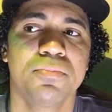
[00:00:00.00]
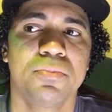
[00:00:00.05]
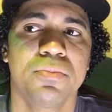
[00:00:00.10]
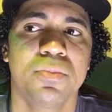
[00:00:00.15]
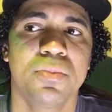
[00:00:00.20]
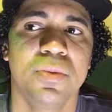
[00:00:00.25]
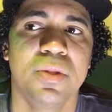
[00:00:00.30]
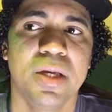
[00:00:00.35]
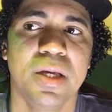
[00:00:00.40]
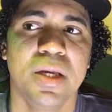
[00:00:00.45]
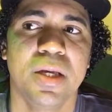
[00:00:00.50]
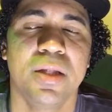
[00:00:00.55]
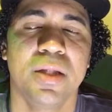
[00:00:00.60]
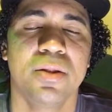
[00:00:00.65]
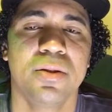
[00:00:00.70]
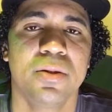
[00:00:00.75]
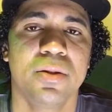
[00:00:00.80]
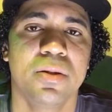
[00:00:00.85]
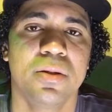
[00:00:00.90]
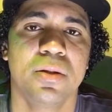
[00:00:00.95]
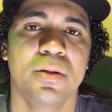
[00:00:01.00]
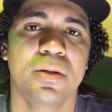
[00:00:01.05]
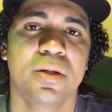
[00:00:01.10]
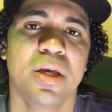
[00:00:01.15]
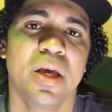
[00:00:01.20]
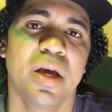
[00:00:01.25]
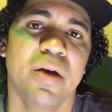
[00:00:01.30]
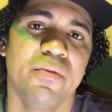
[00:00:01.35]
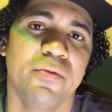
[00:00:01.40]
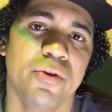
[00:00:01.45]
than the
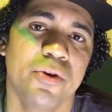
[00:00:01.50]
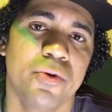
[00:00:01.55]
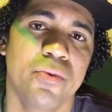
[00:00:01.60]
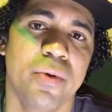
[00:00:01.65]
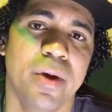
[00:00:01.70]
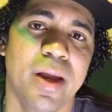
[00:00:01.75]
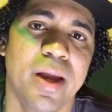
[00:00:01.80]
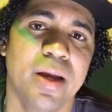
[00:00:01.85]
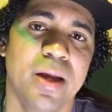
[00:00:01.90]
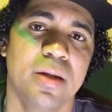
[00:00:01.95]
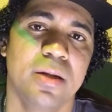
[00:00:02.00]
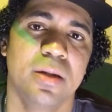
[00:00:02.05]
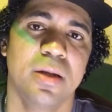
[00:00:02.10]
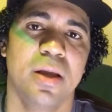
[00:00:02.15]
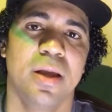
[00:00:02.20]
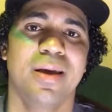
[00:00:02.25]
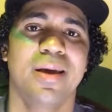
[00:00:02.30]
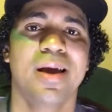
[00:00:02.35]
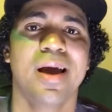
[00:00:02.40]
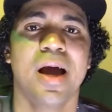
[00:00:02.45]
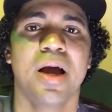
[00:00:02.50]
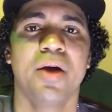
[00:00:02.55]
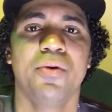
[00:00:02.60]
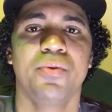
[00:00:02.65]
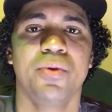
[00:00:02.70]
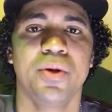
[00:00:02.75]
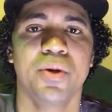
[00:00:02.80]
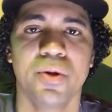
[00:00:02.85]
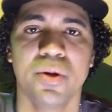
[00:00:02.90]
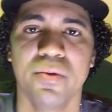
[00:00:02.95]
Kevin Durant and
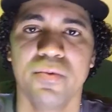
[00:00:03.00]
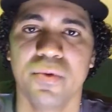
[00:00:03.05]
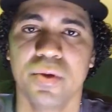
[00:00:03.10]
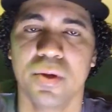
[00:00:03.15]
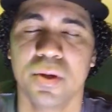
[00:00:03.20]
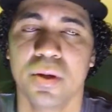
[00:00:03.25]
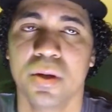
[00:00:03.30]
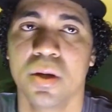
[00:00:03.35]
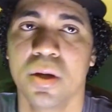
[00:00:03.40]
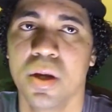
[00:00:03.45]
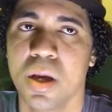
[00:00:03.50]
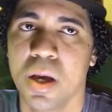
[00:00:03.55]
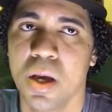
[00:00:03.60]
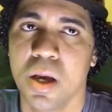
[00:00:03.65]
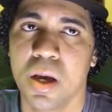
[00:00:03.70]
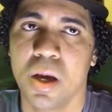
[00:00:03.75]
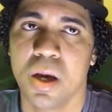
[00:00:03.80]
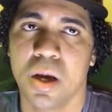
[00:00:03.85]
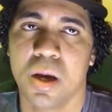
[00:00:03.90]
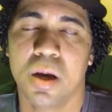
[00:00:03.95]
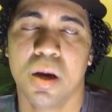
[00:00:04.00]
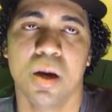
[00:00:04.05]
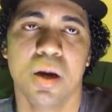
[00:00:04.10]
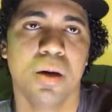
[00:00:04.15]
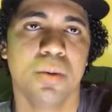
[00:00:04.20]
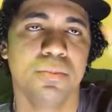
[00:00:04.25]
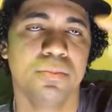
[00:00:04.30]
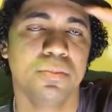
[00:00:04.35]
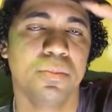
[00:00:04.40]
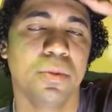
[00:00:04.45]
Kyrie Irving,
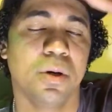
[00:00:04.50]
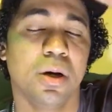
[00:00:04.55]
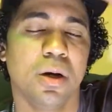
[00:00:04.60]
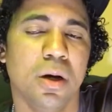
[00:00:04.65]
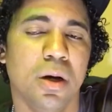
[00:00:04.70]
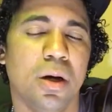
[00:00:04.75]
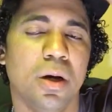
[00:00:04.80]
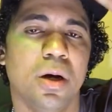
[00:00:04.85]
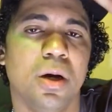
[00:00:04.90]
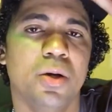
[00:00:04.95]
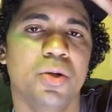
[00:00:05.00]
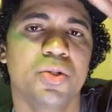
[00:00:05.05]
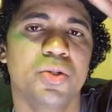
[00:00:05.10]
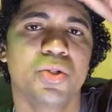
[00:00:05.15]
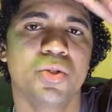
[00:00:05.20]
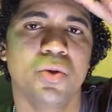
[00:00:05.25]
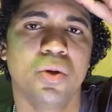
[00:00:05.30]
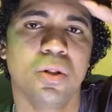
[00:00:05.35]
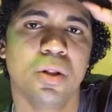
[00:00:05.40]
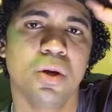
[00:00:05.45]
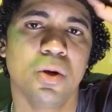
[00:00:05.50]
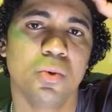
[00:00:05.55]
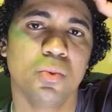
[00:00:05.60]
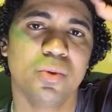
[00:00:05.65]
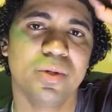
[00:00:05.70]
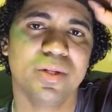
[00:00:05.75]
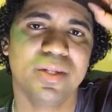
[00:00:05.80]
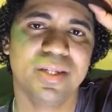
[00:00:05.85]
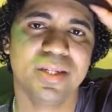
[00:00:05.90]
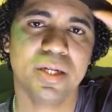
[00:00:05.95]
also along
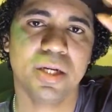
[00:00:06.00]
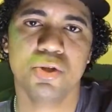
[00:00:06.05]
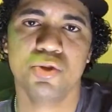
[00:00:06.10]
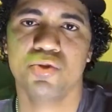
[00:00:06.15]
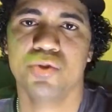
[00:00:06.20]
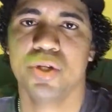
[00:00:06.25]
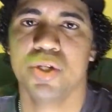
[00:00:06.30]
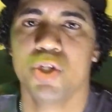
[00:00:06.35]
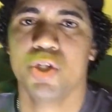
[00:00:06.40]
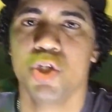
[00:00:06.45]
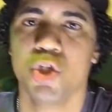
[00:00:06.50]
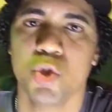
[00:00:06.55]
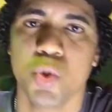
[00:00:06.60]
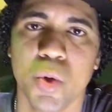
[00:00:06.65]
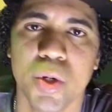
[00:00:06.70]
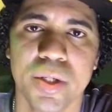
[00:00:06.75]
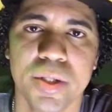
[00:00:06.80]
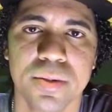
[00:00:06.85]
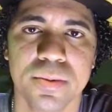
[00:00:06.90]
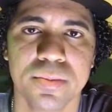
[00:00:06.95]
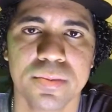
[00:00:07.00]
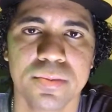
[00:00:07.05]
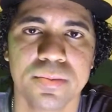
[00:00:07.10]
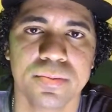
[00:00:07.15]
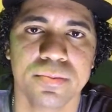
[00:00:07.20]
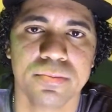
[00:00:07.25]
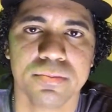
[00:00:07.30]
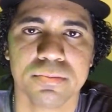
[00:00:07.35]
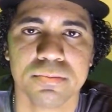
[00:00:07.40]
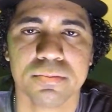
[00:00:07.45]
with DeAndre Jordan,
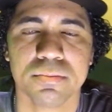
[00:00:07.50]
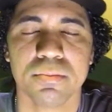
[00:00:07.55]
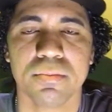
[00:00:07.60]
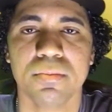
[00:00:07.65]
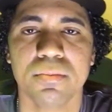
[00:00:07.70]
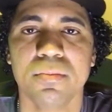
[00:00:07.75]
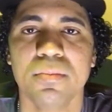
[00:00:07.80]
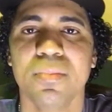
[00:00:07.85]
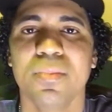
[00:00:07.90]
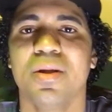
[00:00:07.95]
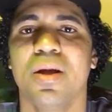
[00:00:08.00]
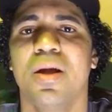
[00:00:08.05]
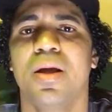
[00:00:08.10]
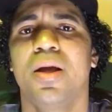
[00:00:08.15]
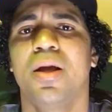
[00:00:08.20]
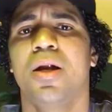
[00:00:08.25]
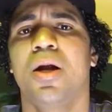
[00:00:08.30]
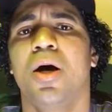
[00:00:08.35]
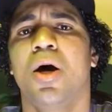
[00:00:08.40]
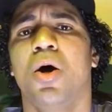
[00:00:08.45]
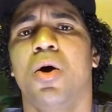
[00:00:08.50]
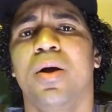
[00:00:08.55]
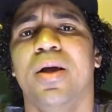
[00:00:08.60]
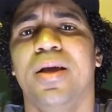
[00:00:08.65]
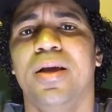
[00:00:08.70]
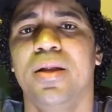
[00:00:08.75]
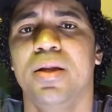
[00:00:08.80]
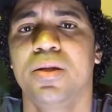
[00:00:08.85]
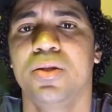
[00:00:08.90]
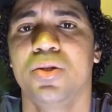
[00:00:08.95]
and all
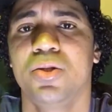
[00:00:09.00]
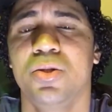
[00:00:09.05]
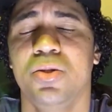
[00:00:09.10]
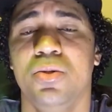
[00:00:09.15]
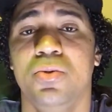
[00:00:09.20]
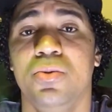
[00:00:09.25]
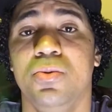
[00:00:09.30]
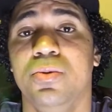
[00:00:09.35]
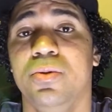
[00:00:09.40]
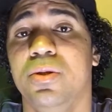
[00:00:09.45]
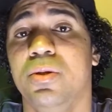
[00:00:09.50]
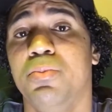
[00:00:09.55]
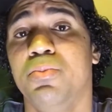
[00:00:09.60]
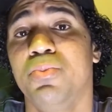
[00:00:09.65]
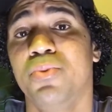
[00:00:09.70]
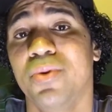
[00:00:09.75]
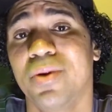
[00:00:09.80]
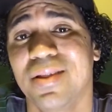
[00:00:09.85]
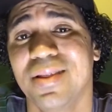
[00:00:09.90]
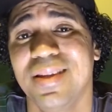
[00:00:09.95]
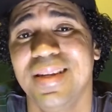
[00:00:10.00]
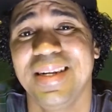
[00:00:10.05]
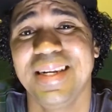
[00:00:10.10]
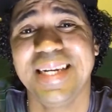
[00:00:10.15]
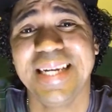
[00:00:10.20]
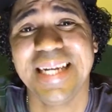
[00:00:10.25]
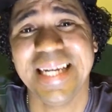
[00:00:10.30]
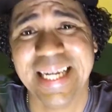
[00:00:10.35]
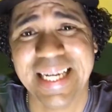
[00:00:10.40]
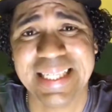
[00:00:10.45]
heading to the Brooklyn
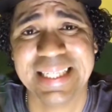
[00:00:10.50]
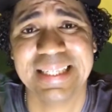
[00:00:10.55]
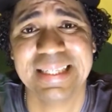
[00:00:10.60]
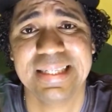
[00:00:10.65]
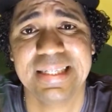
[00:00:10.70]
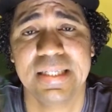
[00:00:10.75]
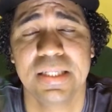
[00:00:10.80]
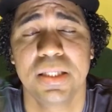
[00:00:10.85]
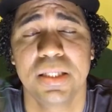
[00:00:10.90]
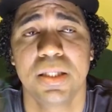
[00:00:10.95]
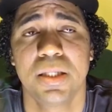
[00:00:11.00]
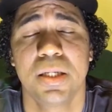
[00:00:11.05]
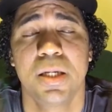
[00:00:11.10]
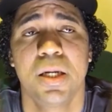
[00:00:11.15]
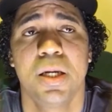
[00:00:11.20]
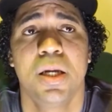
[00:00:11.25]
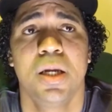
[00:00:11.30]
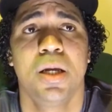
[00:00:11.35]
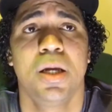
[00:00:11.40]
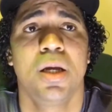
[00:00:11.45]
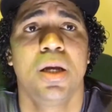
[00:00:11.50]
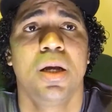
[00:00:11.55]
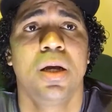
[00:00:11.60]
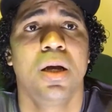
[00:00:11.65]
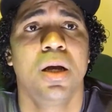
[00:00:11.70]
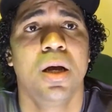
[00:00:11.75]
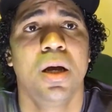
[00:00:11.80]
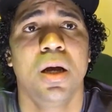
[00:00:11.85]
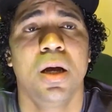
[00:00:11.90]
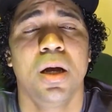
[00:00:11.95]
Nets.
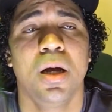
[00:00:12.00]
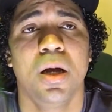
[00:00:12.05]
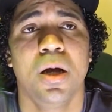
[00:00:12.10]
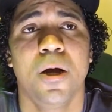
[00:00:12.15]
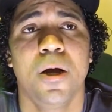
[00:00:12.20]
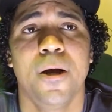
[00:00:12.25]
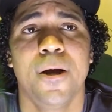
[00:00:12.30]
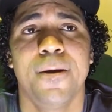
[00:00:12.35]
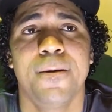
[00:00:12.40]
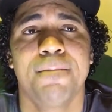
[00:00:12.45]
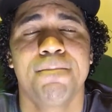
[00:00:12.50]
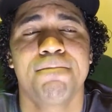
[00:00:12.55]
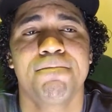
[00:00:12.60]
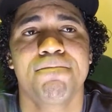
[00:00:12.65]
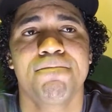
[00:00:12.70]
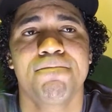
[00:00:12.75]
I